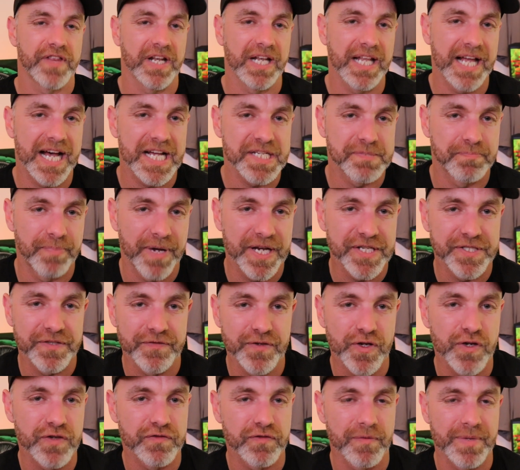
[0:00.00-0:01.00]
for the last piece of
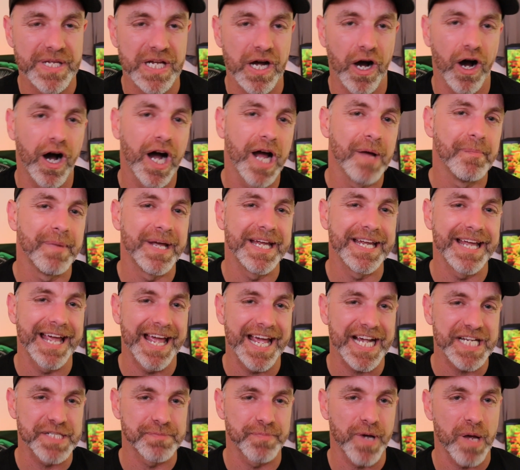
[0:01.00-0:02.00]
news from the IME
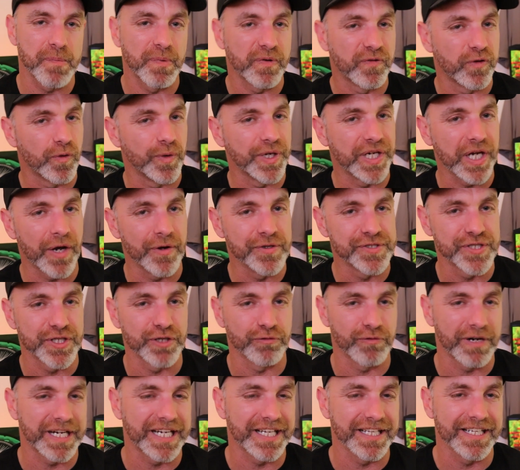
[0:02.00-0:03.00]
Expo before we go into
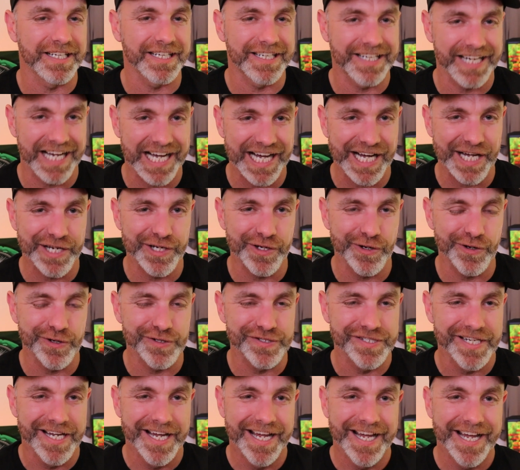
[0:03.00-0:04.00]
the regular car
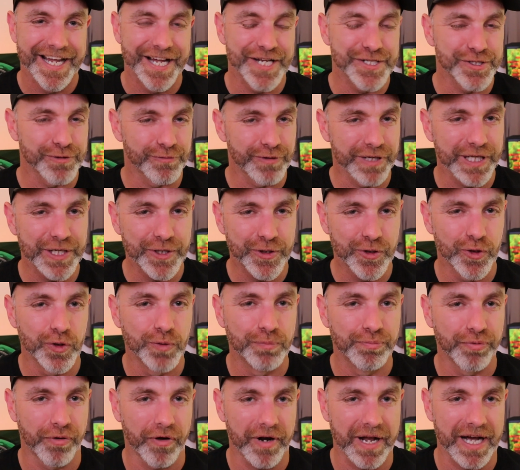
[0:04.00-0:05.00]
news is a really cool
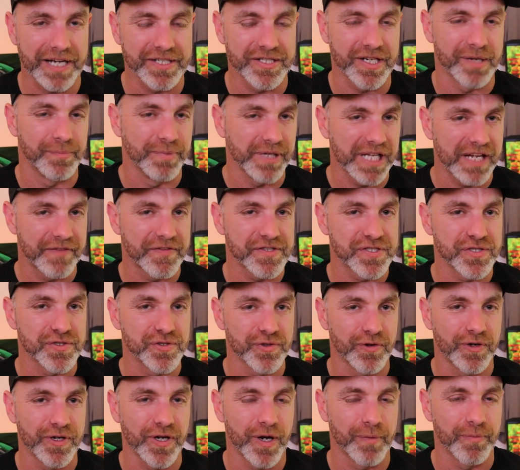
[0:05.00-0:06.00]
product, and I believe it's a
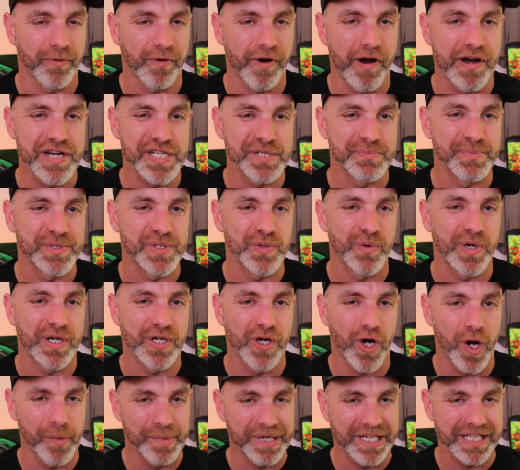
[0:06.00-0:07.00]
joint operation between
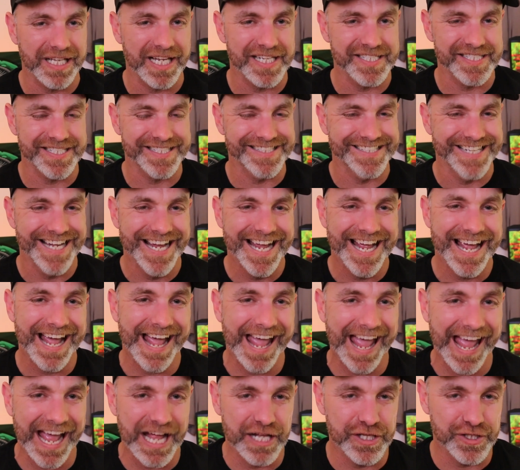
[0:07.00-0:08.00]
Hobby Classics
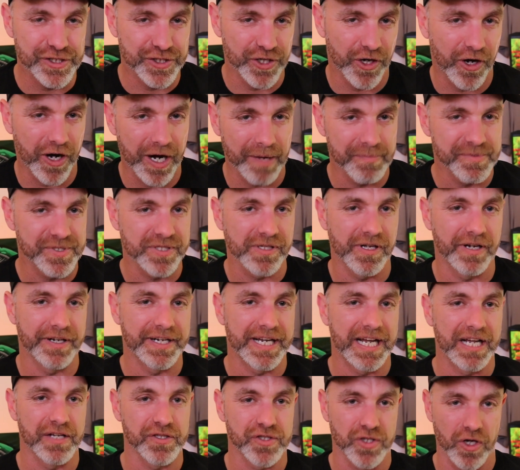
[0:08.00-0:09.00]
and Time Slot.
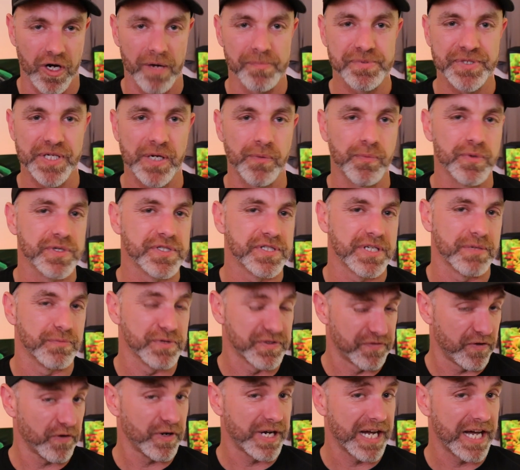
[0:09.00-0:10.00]
Now, Time Slot was
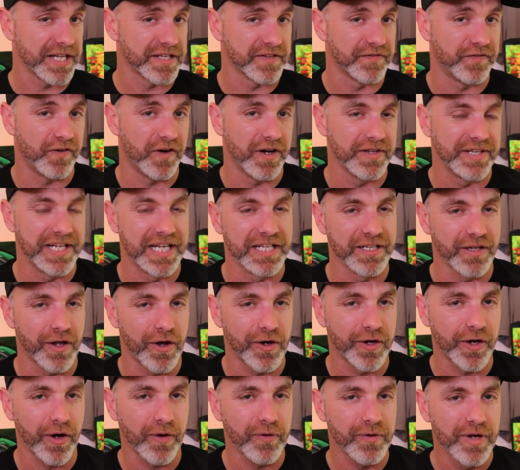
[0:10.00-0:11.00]
very hard to find their
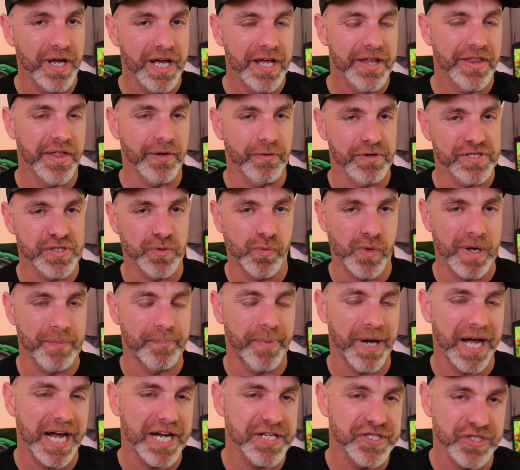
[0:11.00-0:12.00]
logo. There is a
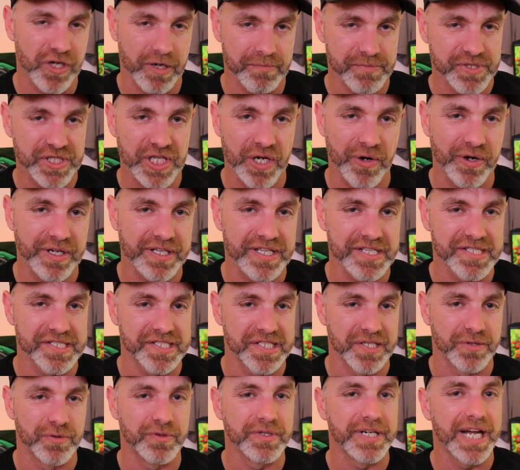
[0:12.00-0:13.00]
web page. I'm showing this
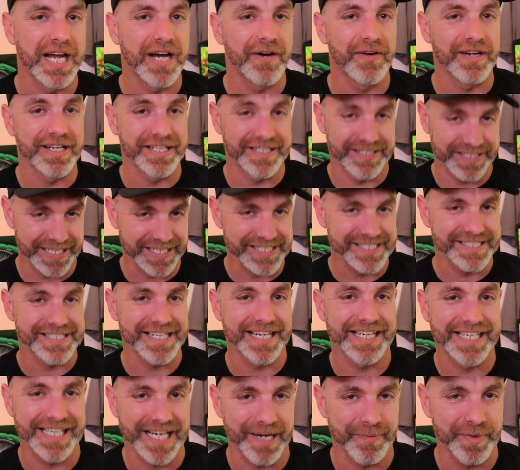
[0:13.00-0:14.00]
still now. It does
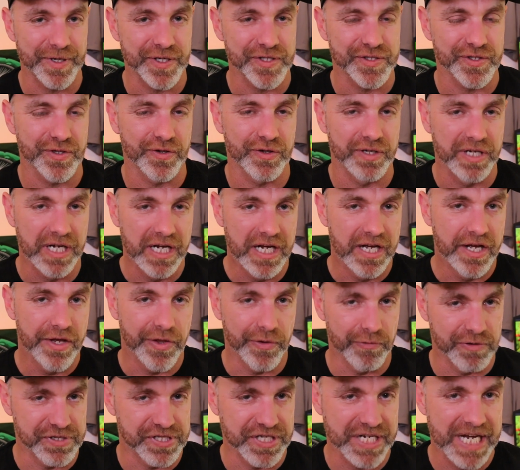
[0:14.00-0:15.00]
say coming soon.
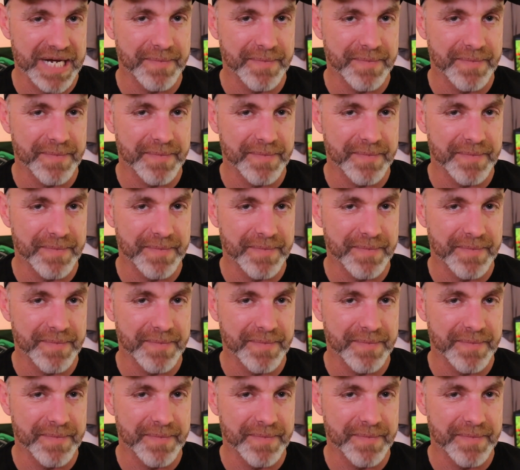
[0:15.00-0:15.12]
There is an